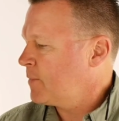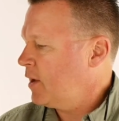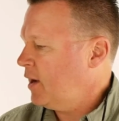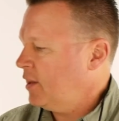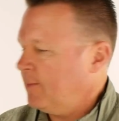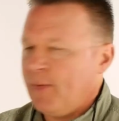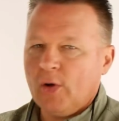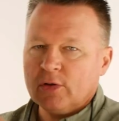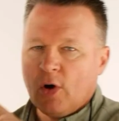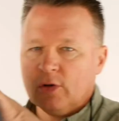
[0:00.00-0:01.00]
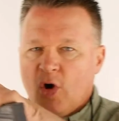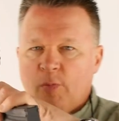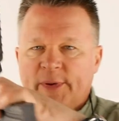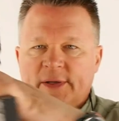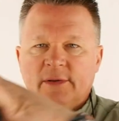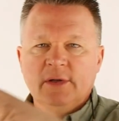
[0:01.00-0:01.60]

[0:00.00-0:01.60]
the bolt hold open.